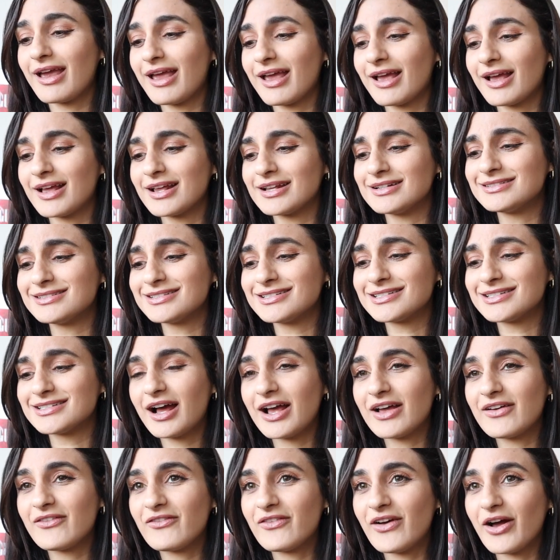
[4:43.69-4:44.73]
and
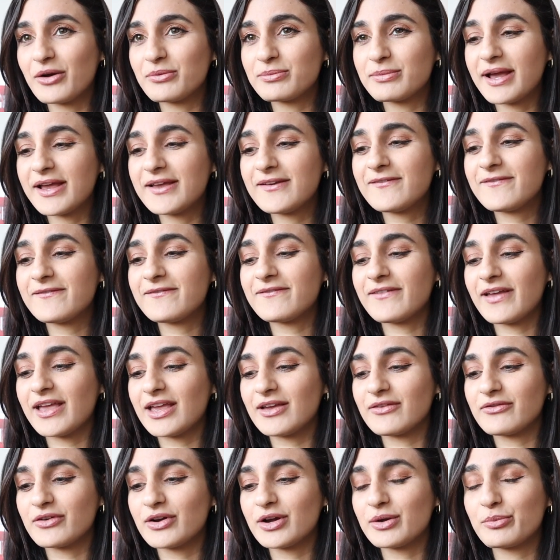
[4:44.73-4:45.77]
I found my
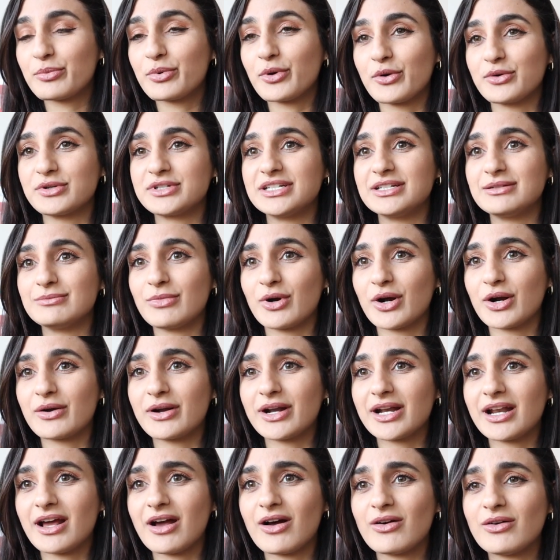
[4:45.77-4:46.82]
favorite protein bar
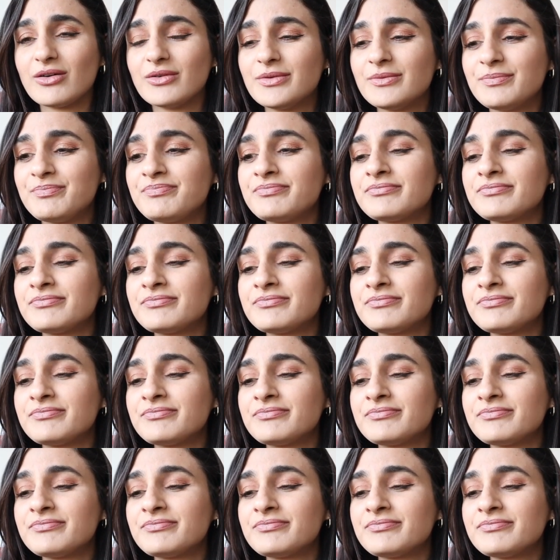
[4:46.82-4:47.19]
right now.